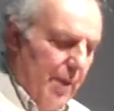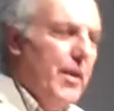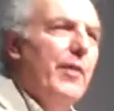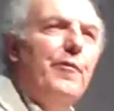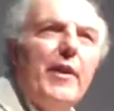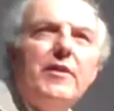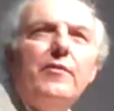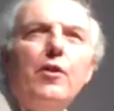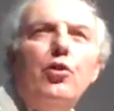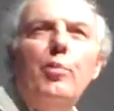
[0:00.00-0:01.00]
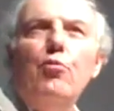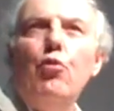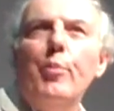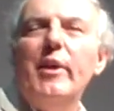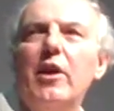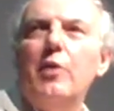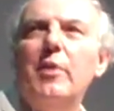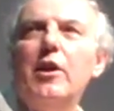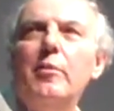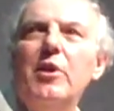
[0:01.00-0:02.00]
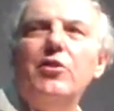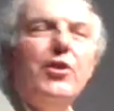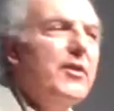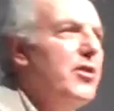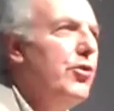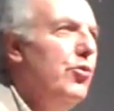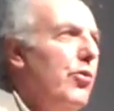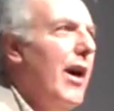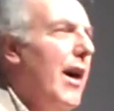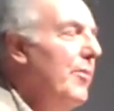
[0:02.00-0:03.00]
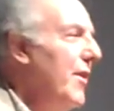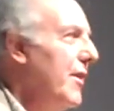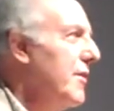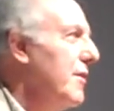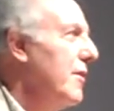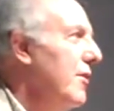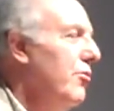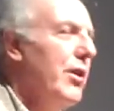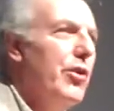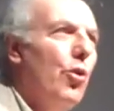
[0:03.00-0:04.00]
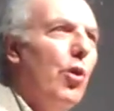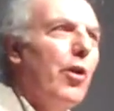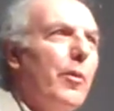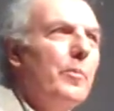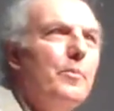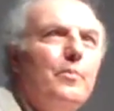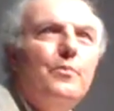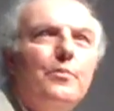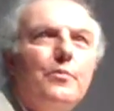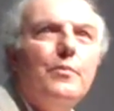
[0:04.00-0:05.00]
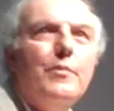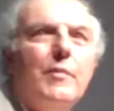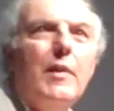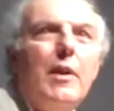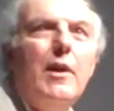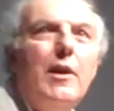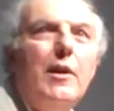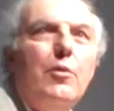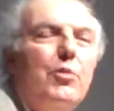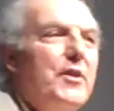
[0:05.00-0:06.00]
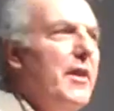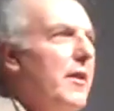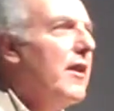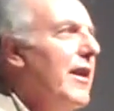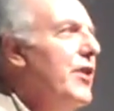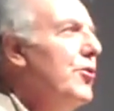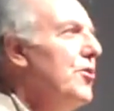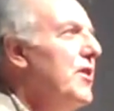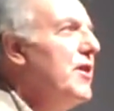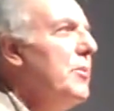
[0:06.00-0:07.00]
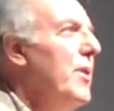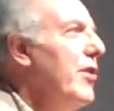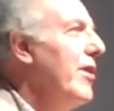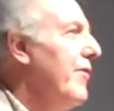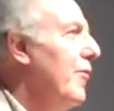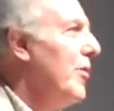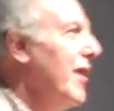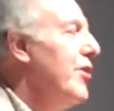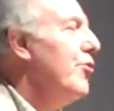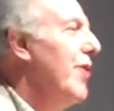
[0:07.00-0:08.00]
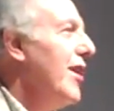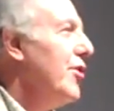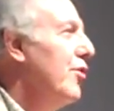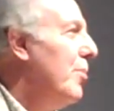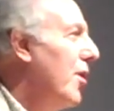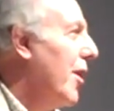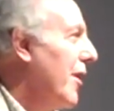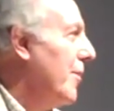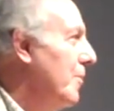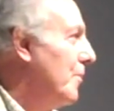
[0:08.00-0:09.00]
The effects of global warming are becoming just too obvious to ignore. We see the glaciers disappearing from Glacier National Park.